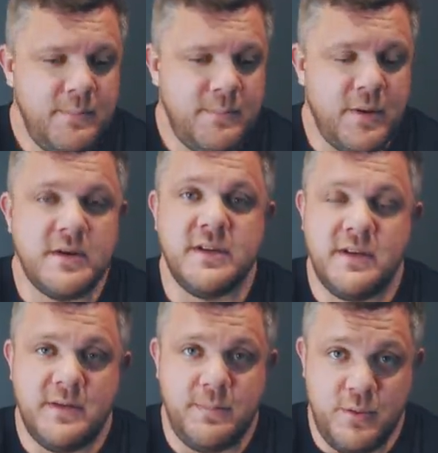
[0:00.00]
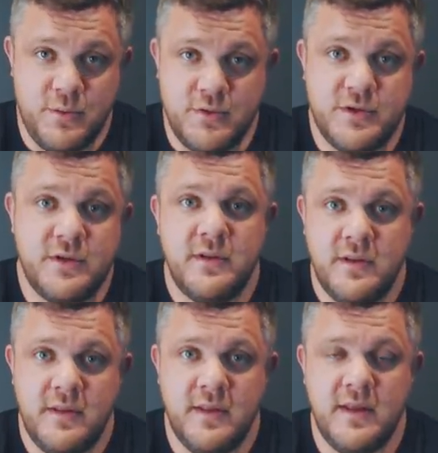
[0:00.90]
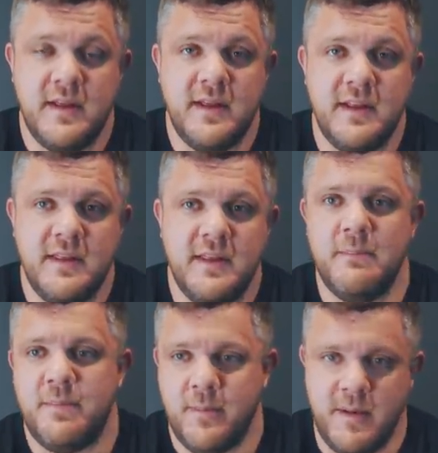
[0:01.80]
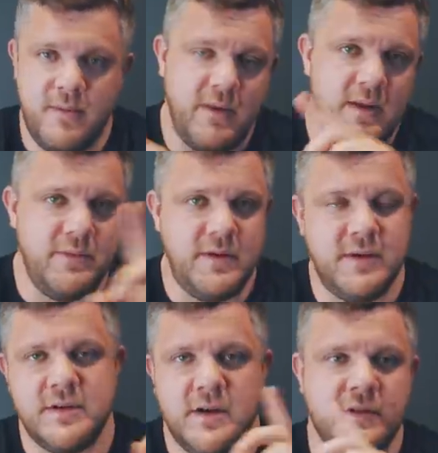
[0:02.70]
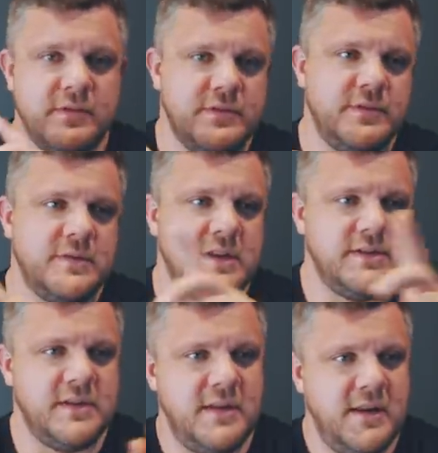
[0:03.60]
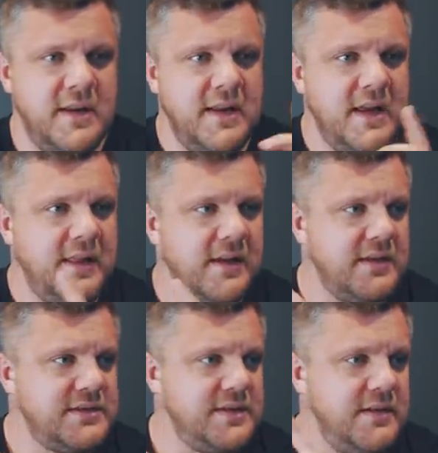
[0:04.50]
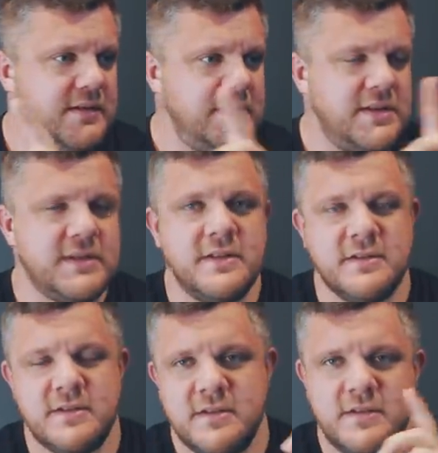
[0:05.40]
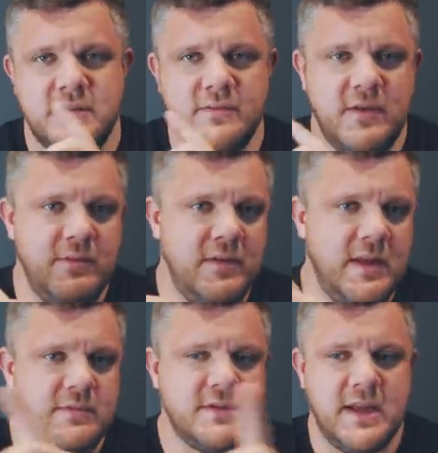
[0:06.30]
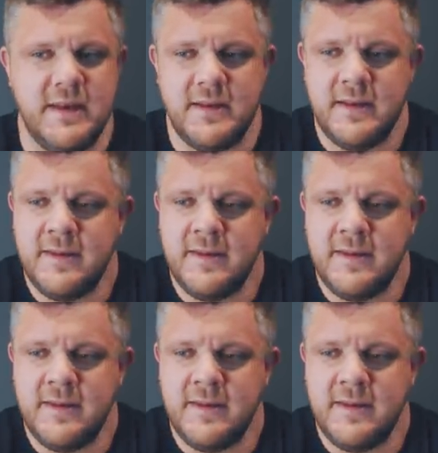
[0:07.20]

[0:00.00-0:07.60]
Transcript: person to push the implement round in a circle. So it does it. I think it's in distances round the outside.